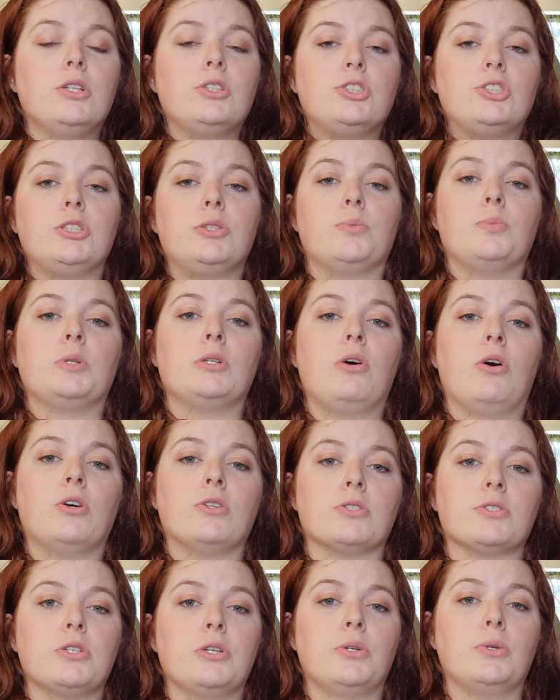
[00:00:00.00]
She would
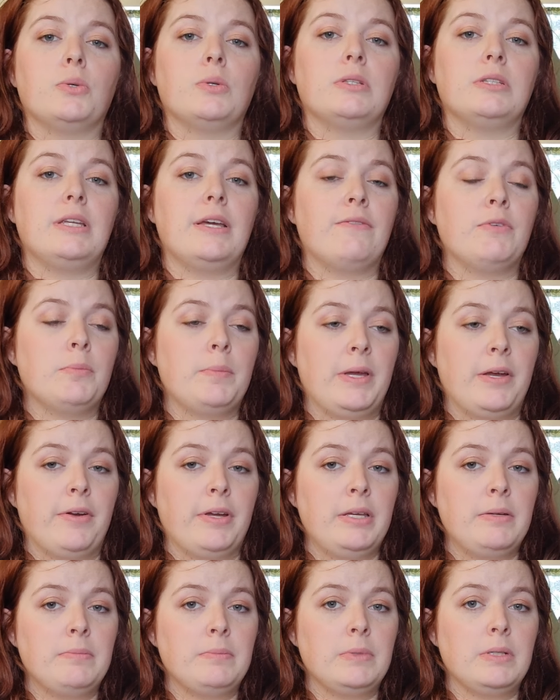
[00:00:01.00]
also never
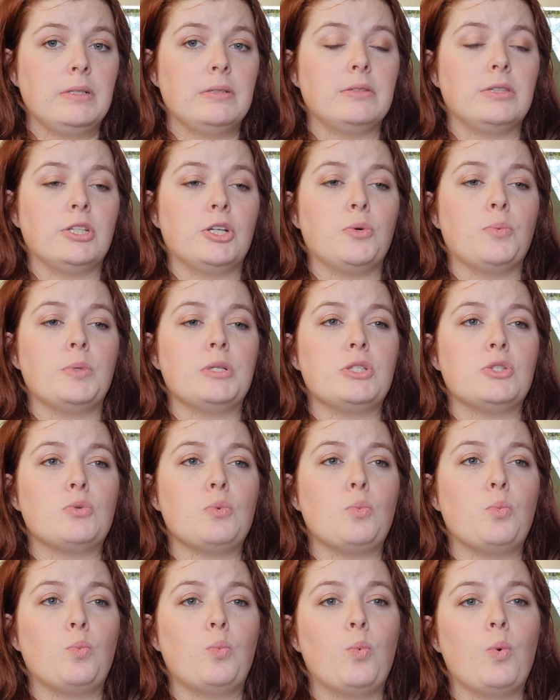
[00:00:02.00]
marry. There was
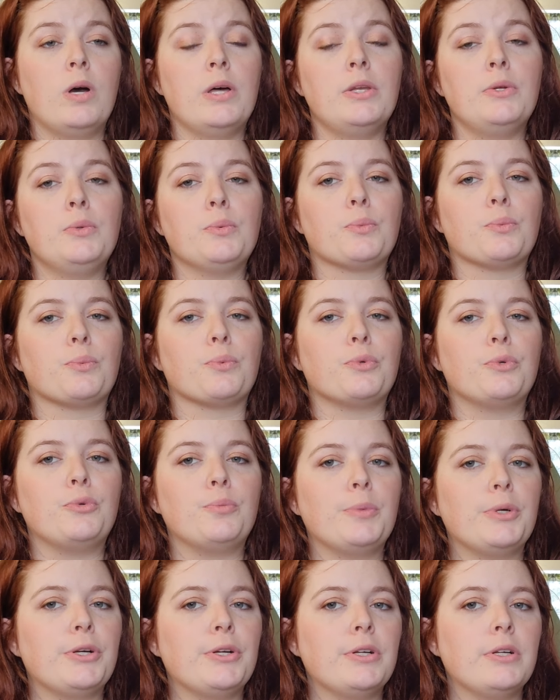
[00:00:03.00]
one
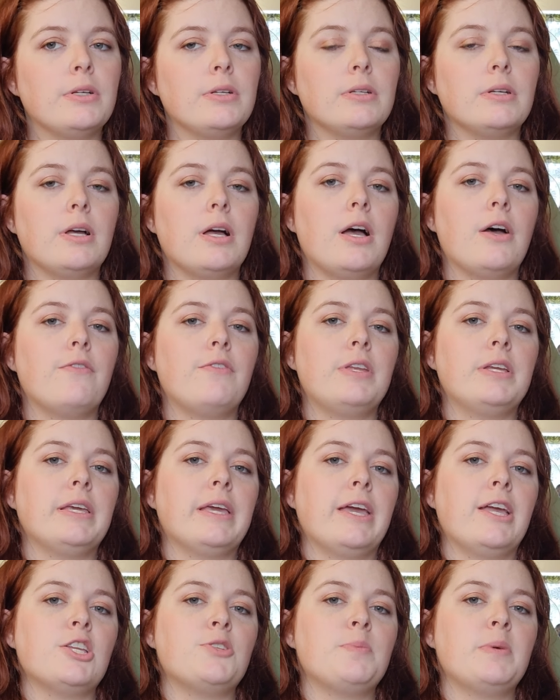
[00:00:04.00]
rumor of an
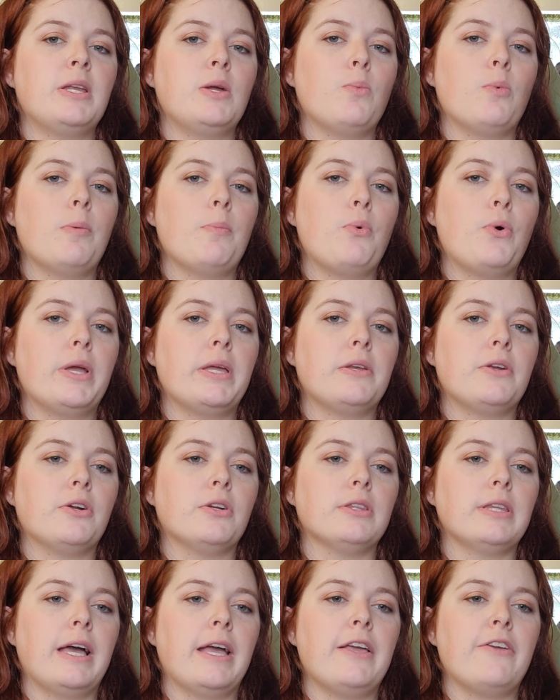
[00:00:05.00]
engagement at one point in
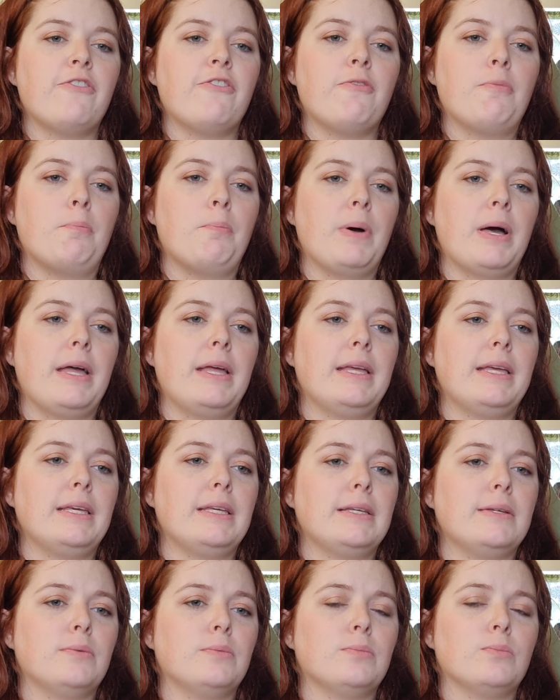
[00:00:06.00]
her life, but
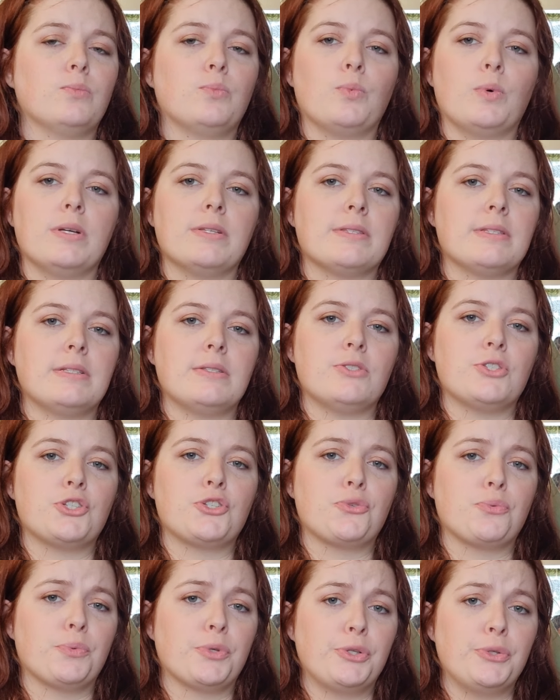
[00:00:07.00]
it wasn't
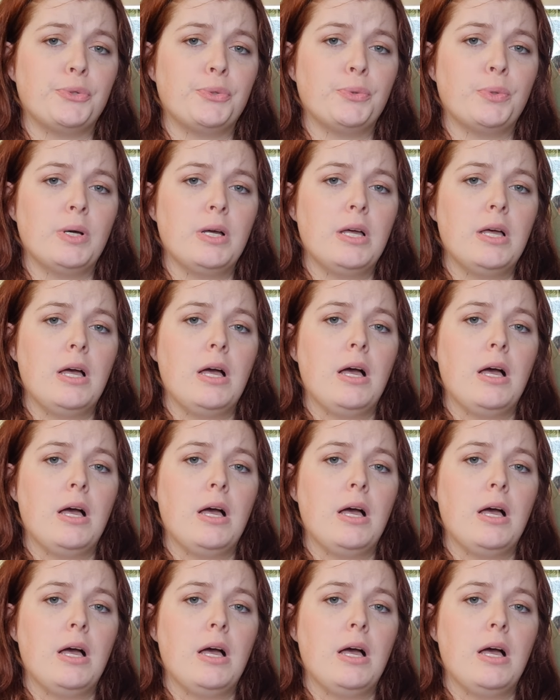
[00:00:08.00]
true.